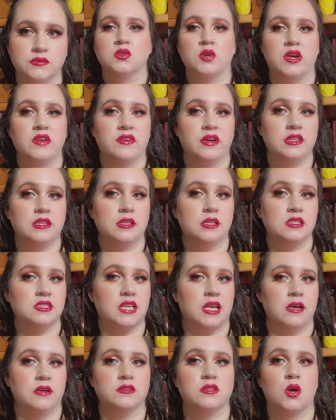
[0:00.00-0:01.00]
So I find that this
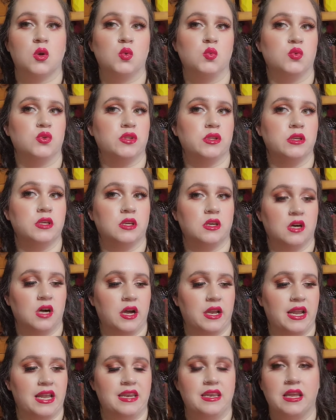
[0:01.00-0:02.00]
gives a really
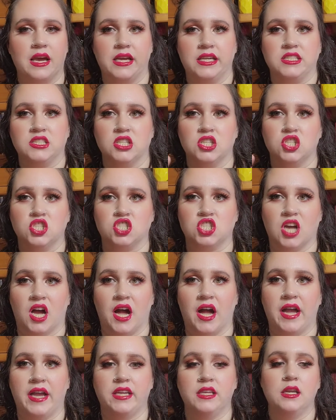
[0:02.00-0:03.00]
good, nice
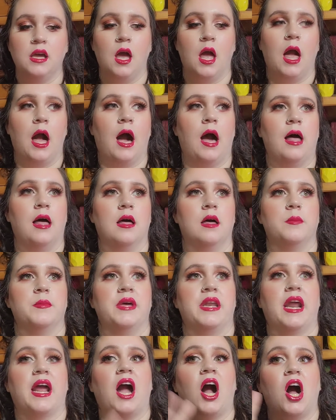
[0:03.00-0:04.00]
shine.
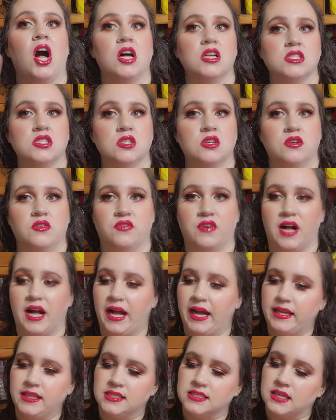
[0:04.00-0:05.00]
And I also
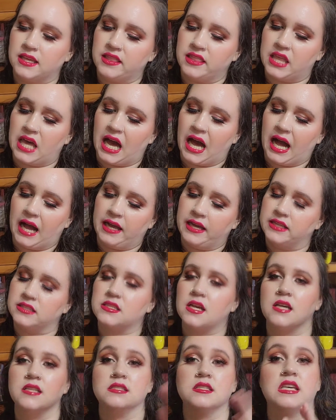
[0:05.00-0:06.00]
find that it
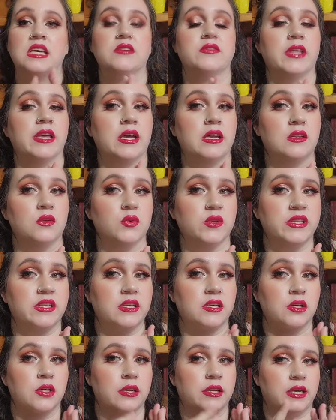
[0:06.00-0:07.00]
does give like a really
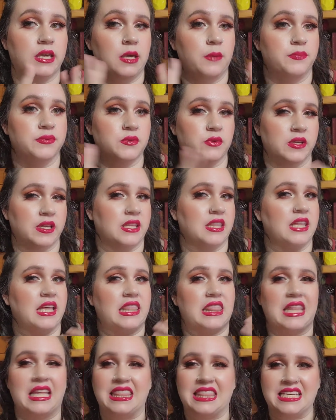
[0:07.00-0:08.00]
good, it keeps like
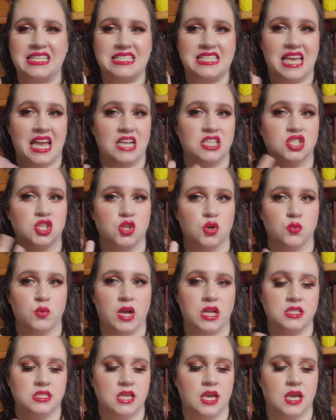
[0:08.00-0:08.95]
the tint, the red